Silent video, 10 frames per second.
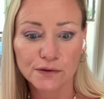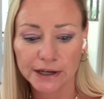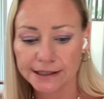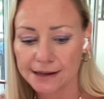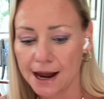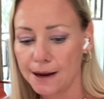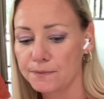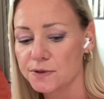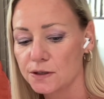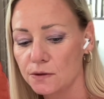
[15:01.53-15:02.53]
Go for it.
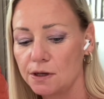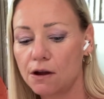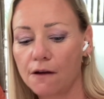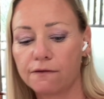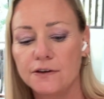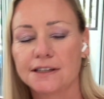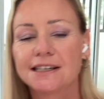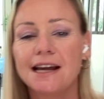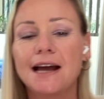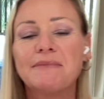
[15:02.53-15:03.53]
Absolutely go for
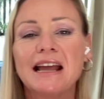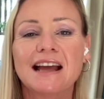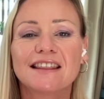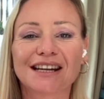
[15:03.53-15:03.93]
it today.